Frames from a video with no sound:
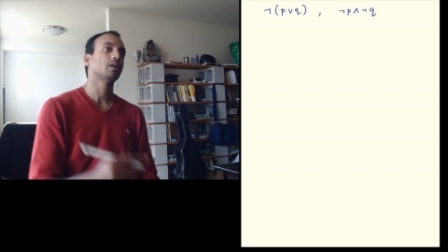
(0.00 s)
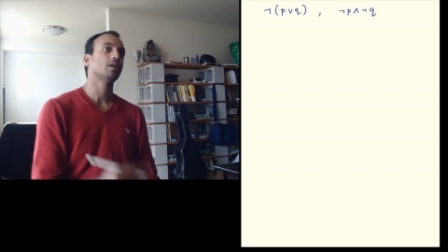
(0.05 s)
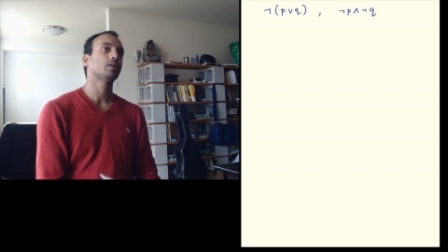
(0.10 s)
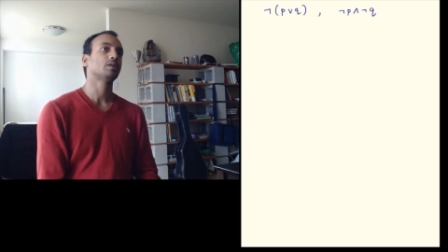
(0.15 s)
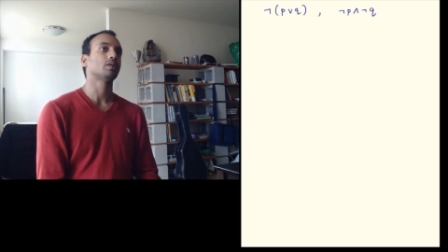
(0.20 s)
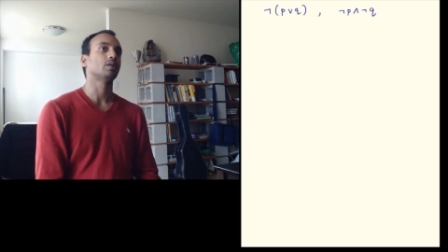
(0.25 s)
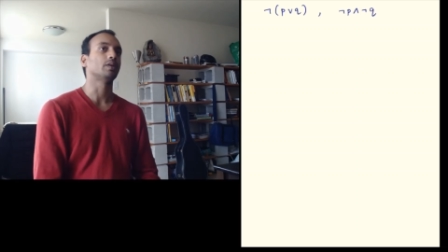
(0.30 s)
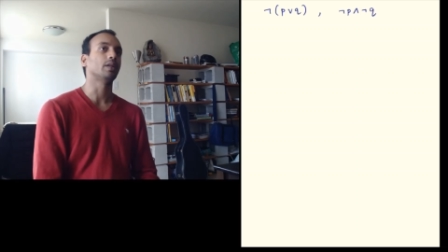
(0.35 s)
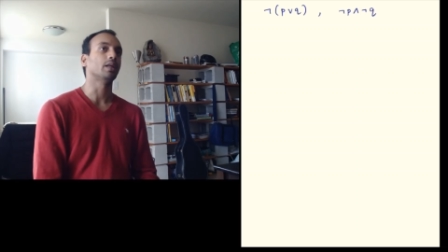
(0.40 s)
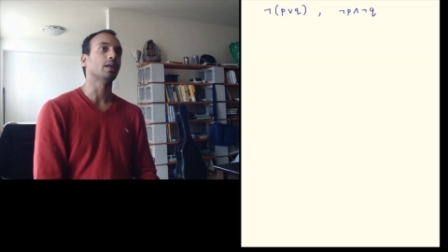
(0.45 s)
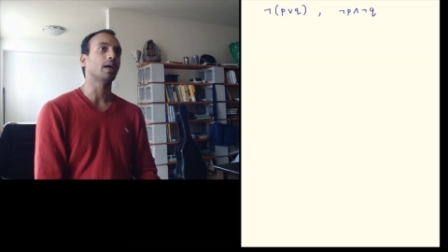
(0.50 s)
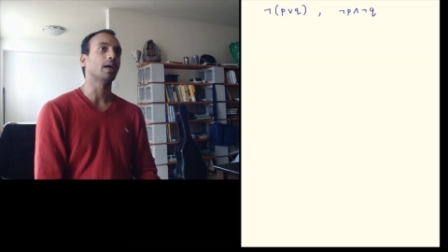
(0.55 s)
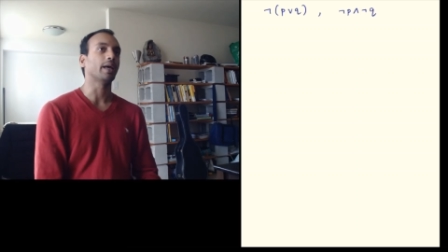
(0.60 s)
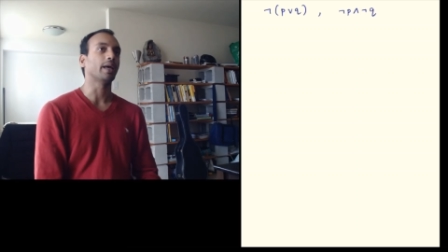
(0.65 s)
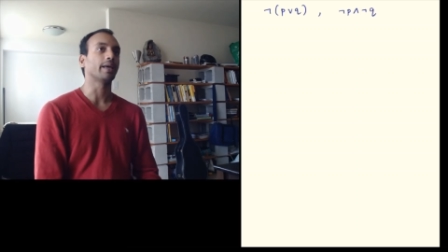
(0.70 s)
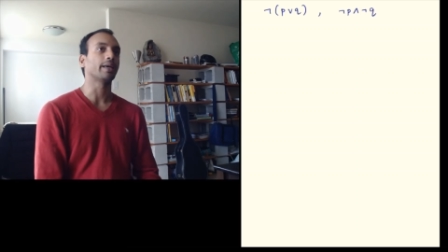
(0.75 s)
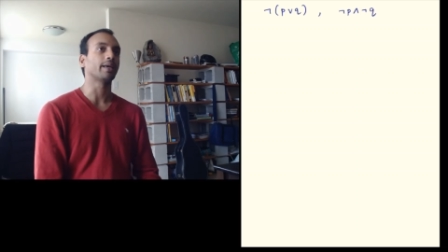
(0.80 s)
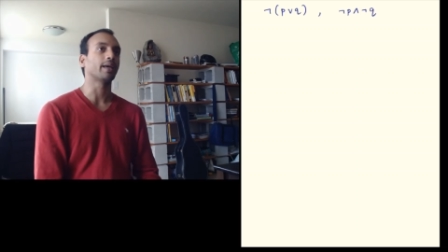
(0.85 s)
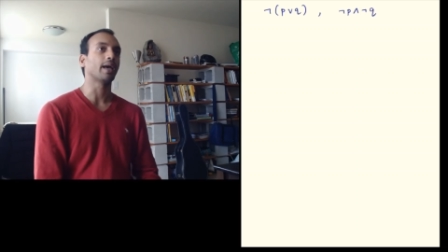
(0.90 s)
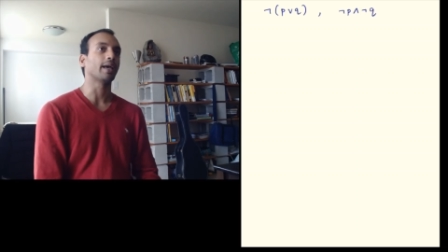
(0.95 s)
so I,
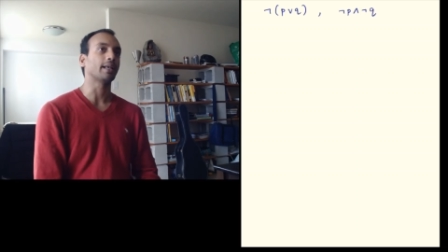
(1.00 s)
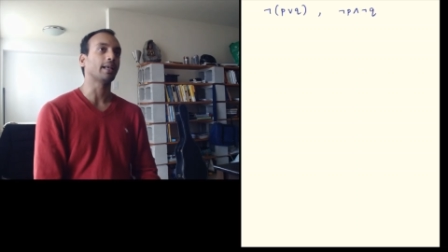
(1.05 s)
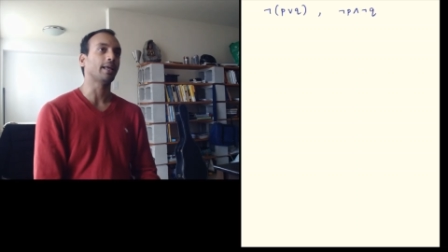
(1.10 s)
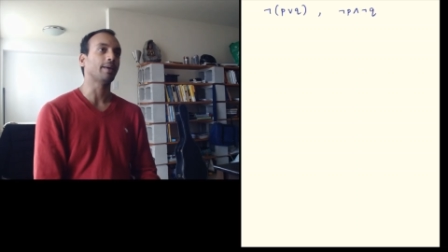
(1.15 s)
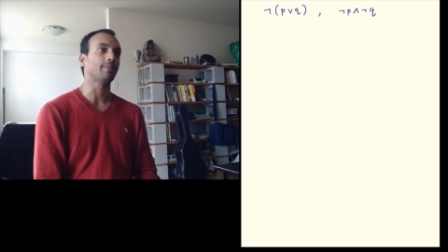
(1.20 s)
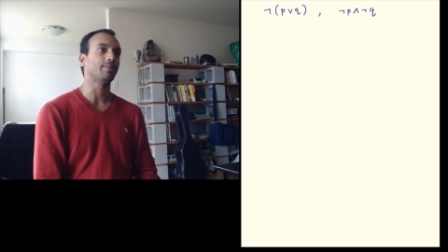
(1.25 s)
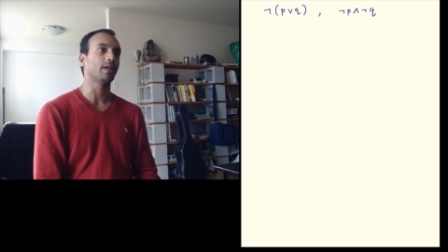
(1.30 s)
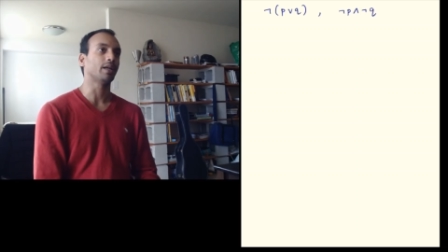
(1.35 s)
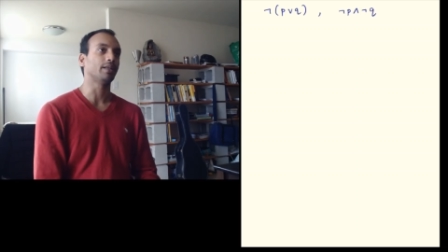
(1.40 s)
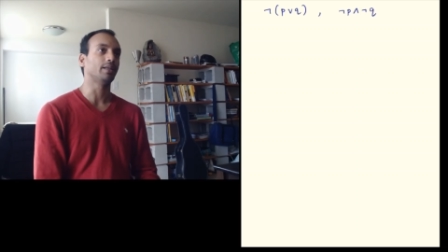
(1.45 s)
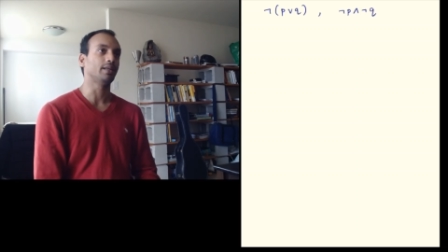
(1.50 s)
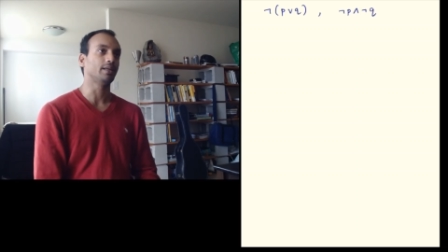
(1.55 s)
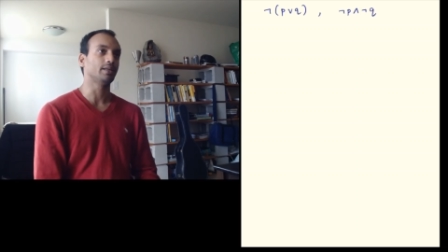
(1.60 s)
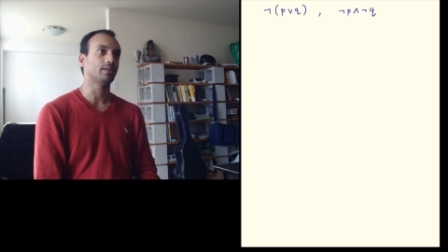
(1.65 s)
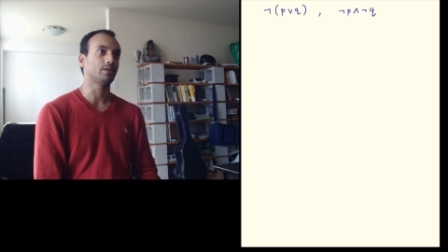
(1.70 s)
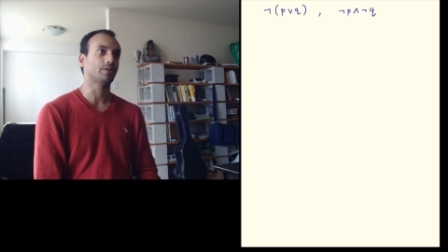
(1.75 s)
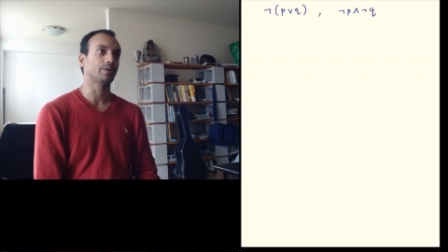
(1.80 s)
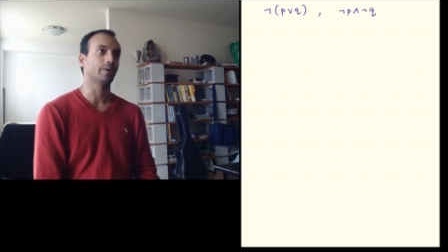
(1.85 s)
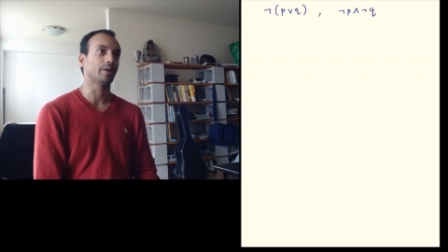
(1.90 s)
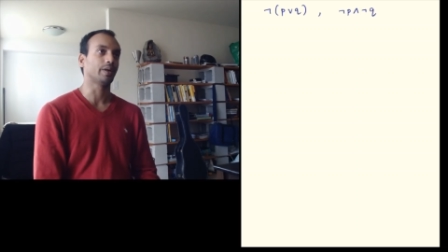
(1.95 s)
I claim that these
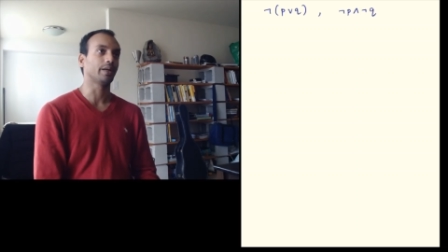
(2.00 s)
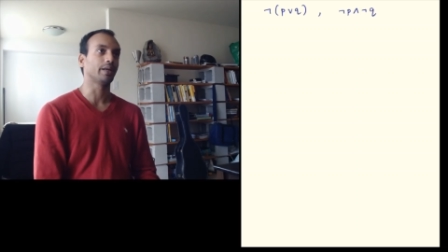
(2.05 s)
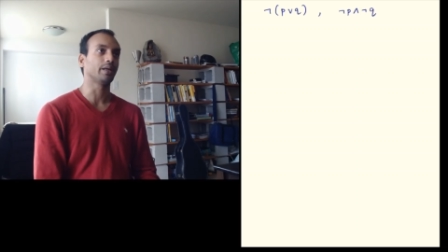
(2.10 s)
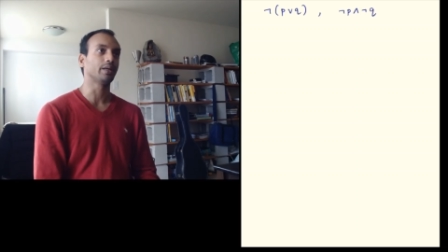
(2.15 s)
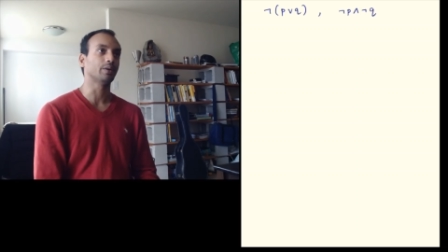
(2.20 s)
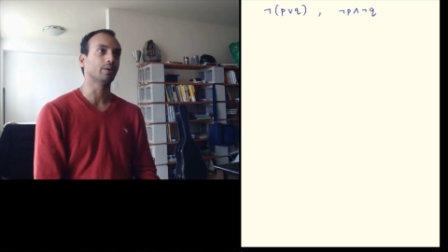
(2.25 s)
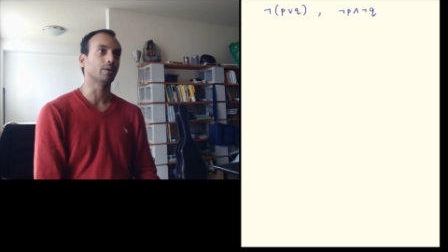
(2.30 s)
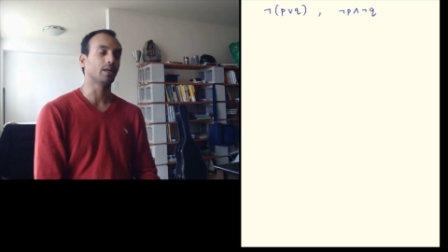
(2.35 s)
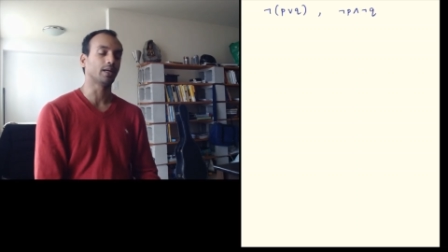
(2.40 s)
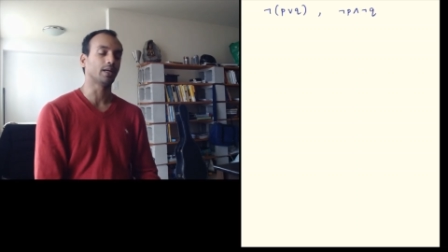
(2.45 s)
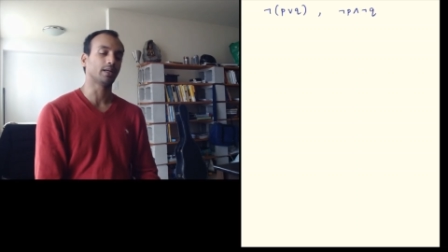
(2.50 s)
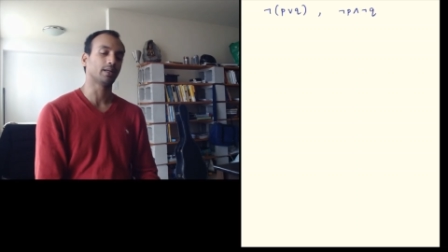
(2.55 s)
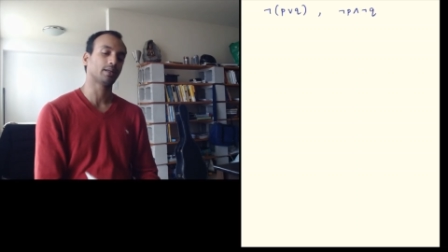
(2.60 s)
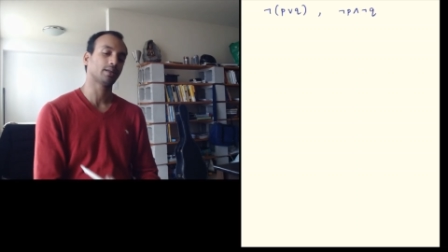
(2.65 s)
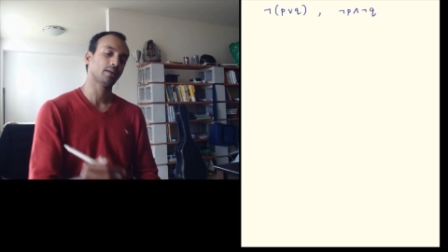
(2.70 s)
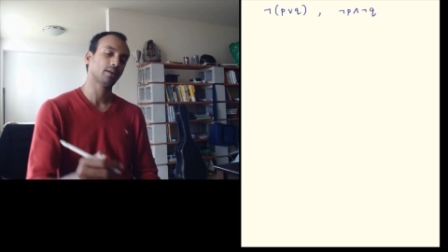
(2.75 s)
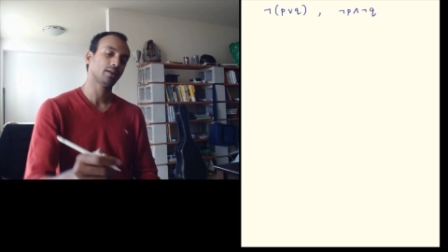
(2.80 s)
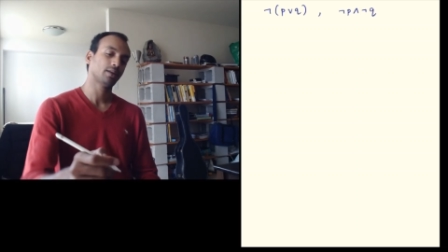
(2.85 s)
two are equivalent